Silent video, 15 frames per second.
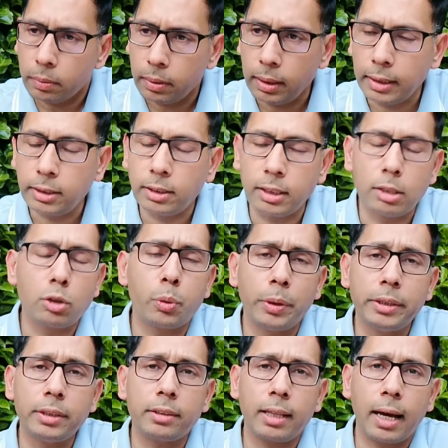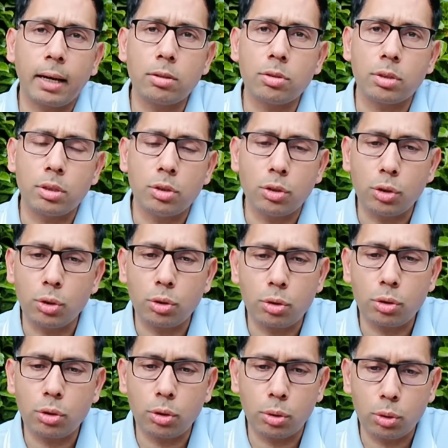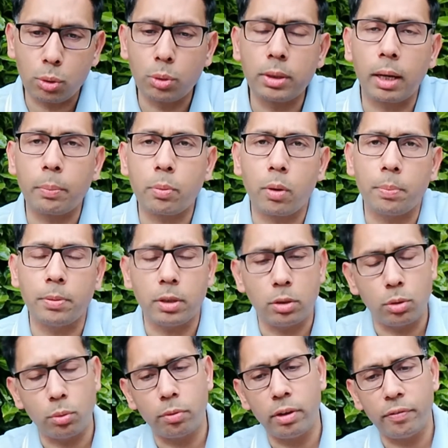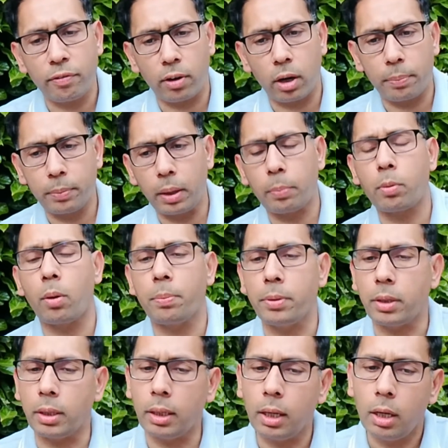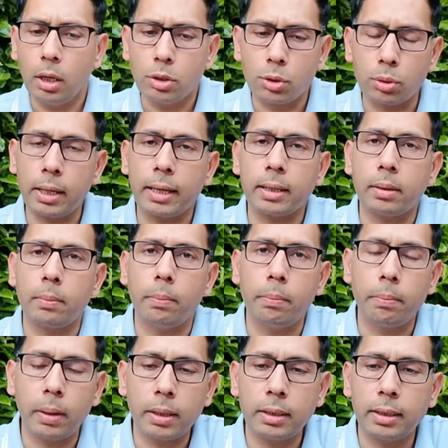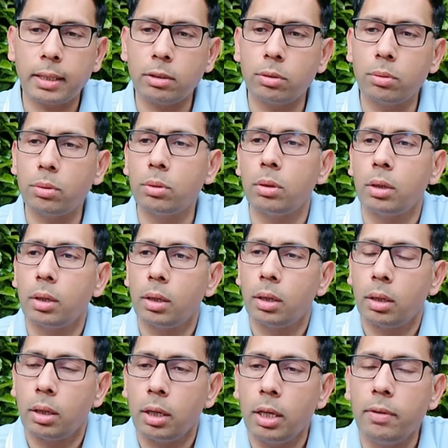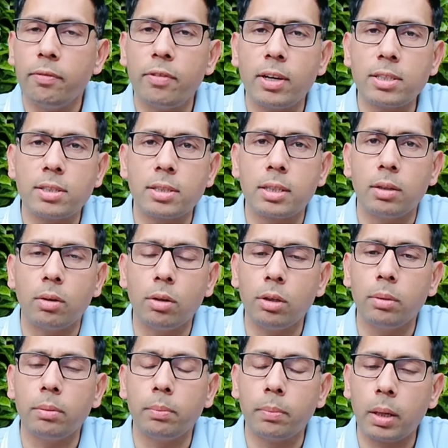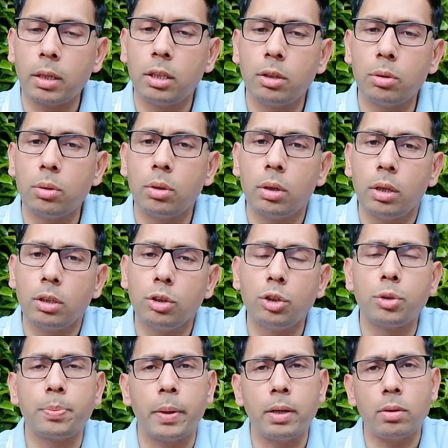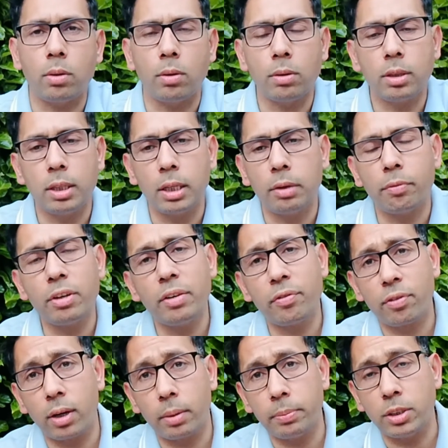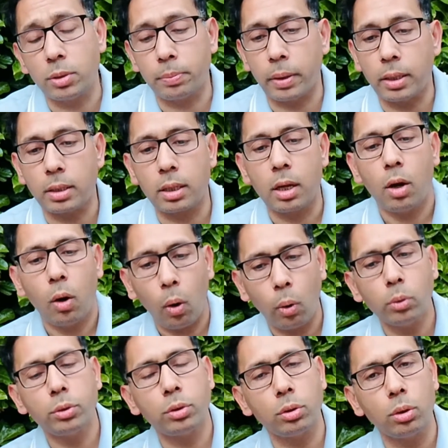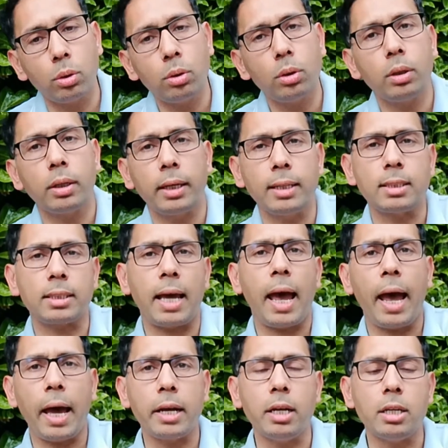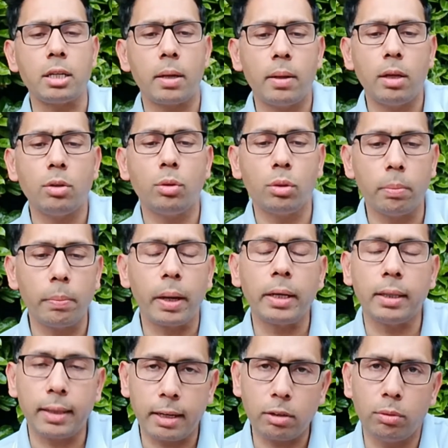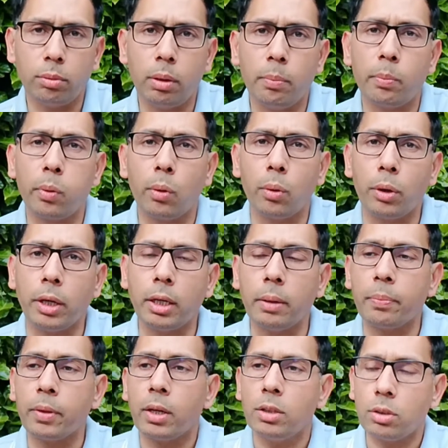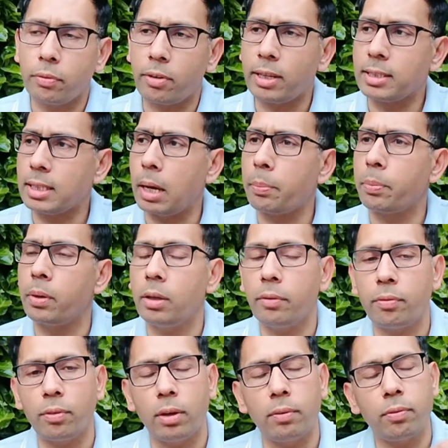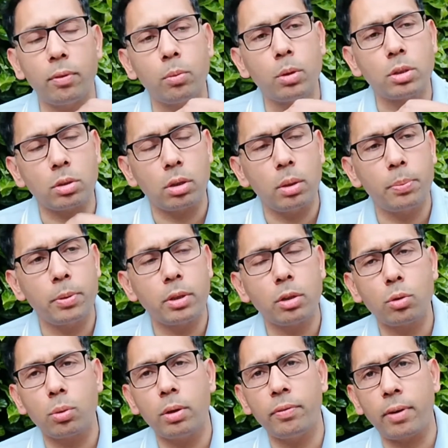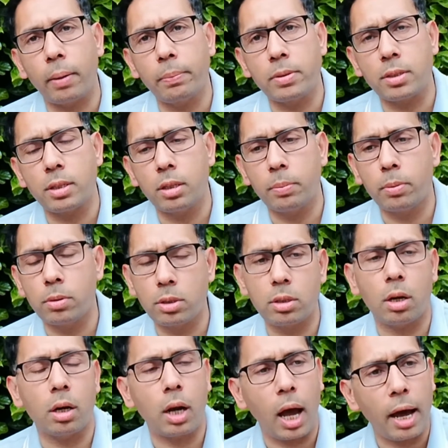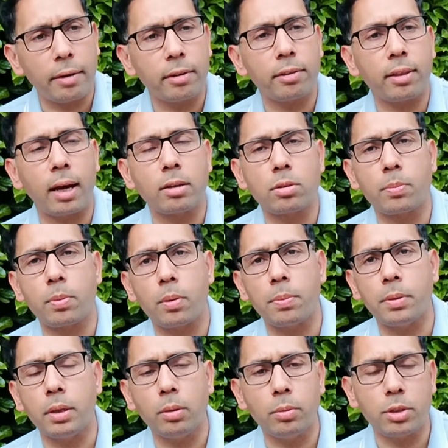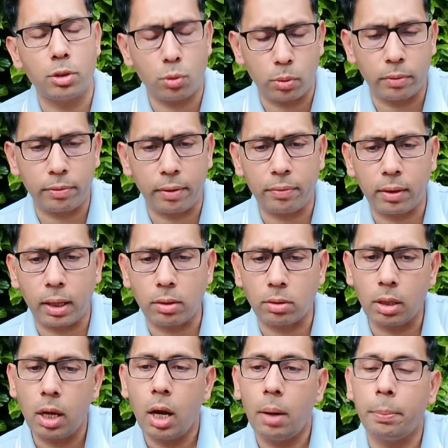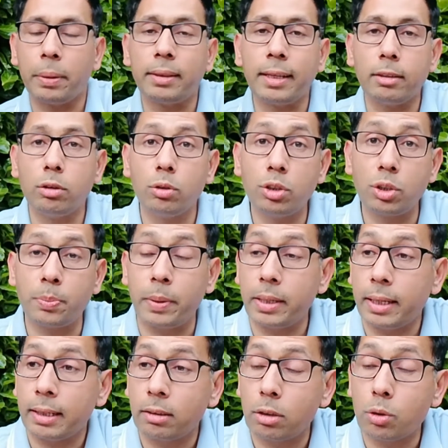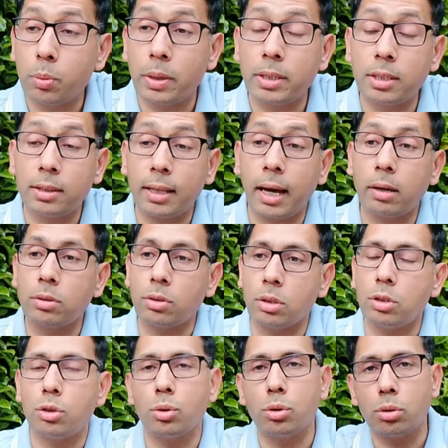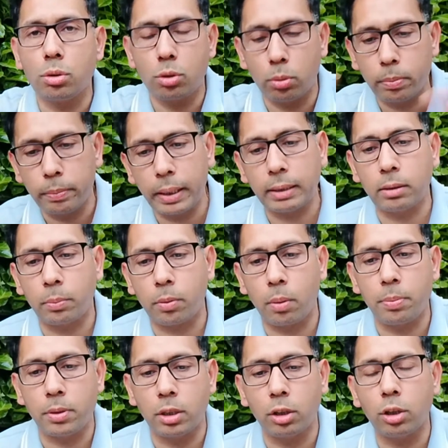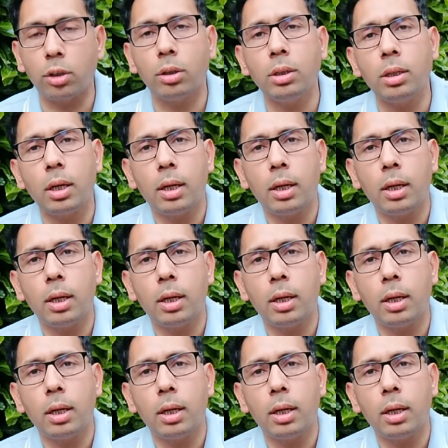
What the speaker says: let's say 20,000 to do that property, to refurb that property, so that money that you invested or money you spent on the refurbishment also gets added to the money that you employed. So for example, if you was only putting 25% deposit on 100,000 property, which is 25,000, but then you spent another 20,000 to make the property good,